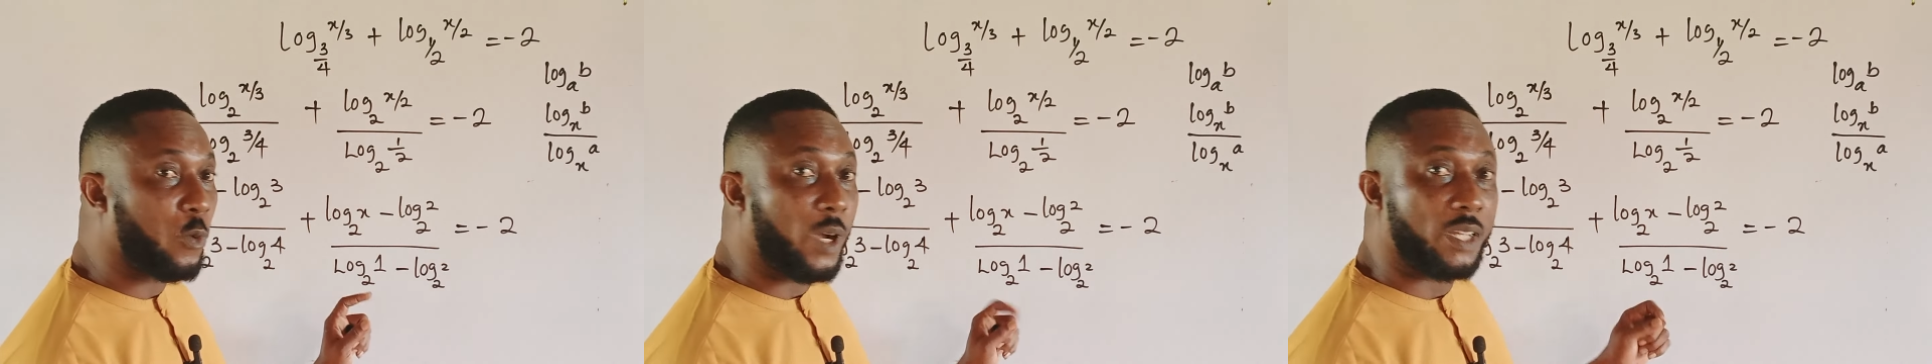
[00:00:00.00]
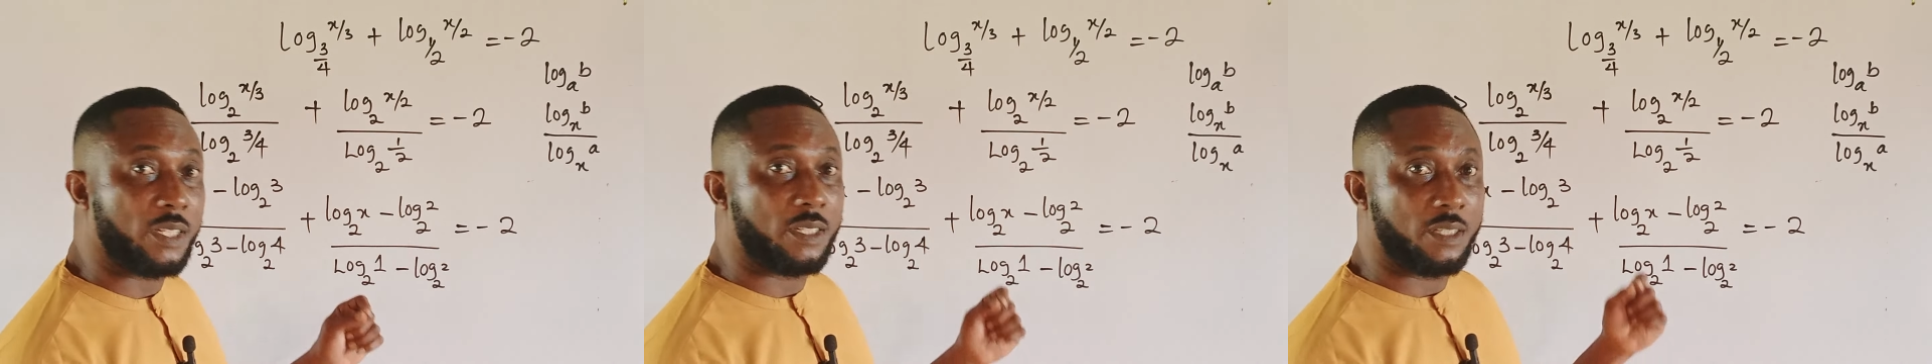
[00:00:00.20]

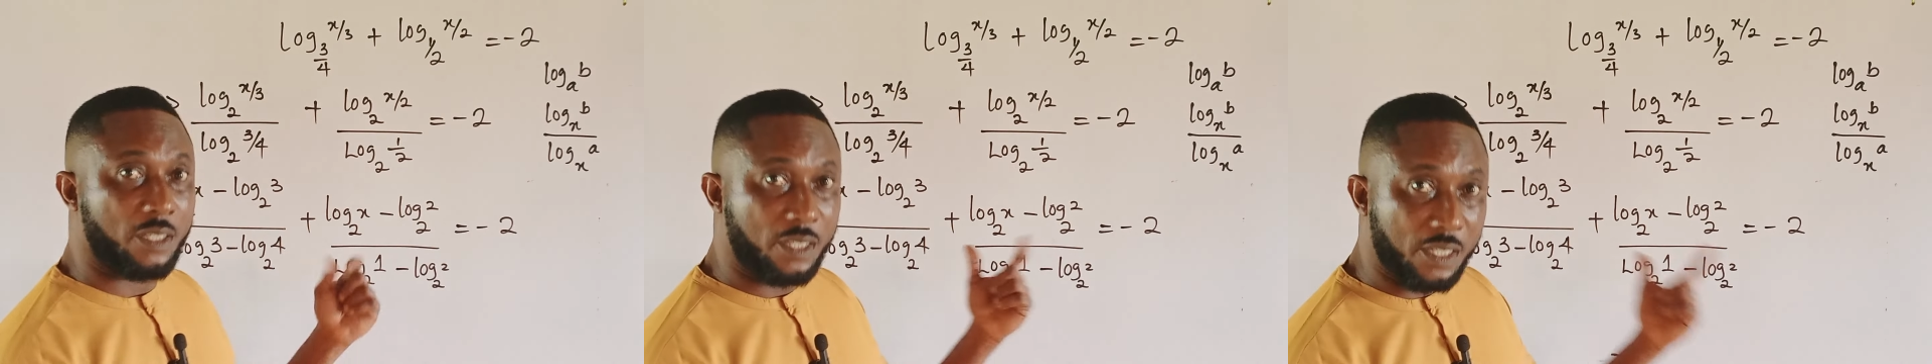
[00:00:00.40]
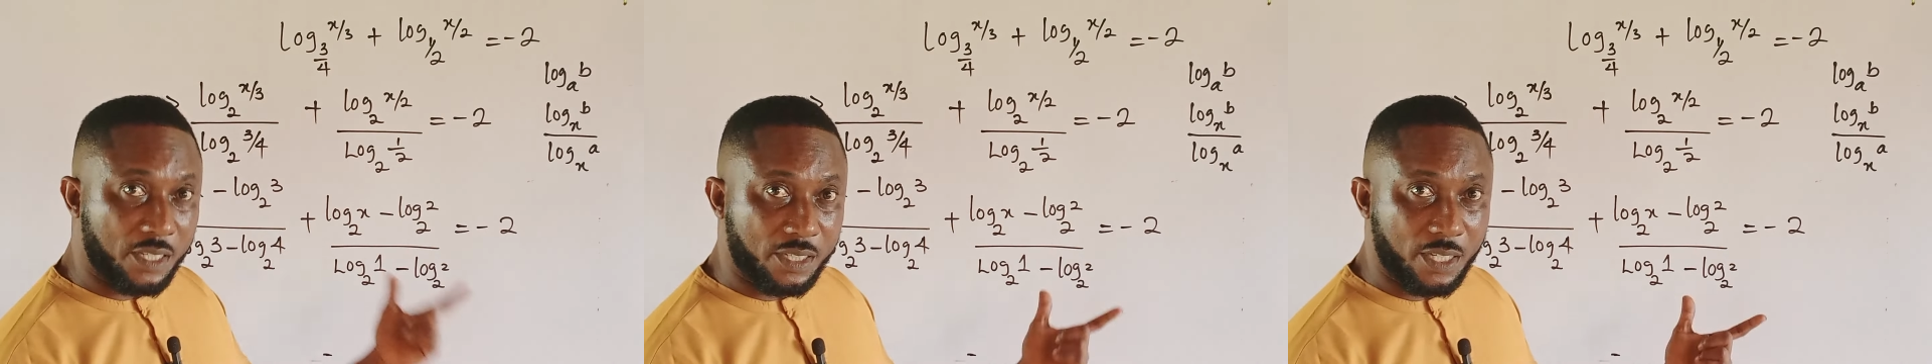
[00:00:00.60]
1
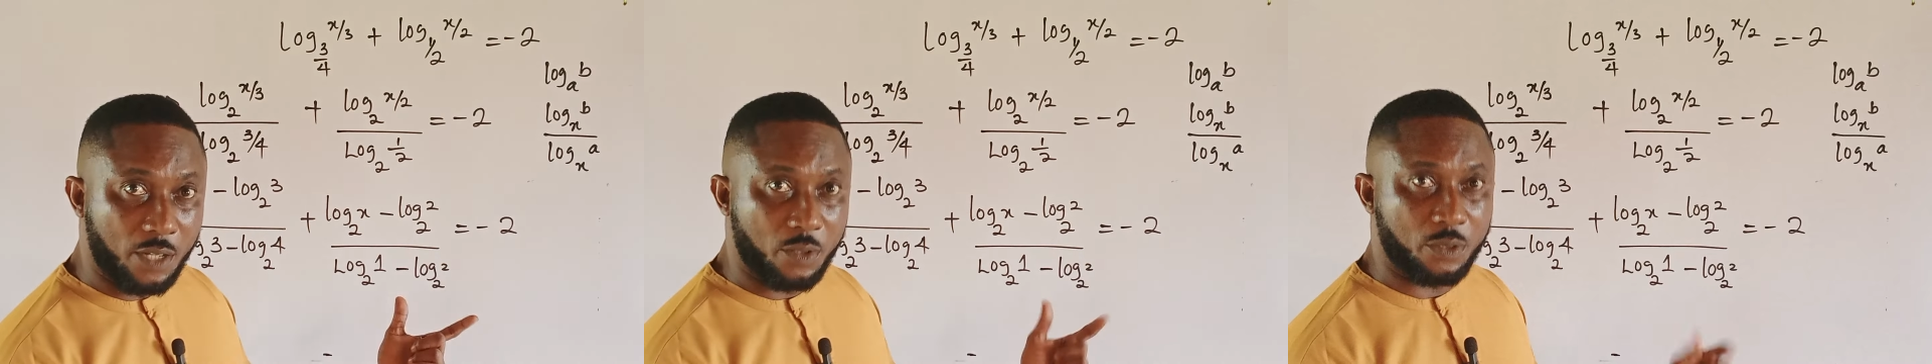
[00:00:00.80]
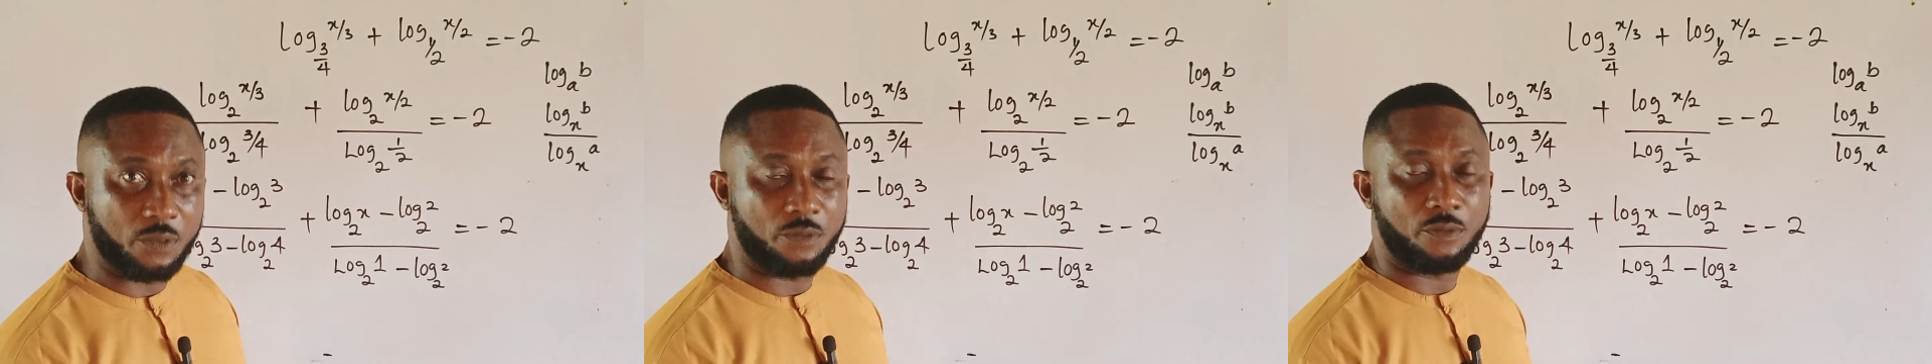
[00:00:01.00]
is
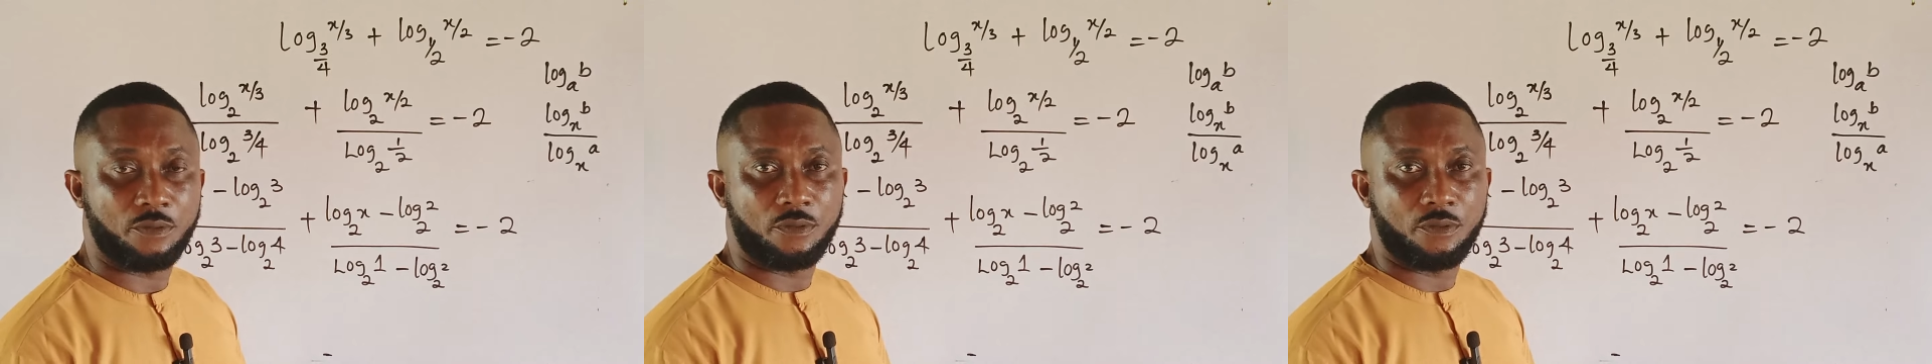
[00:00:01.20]
0.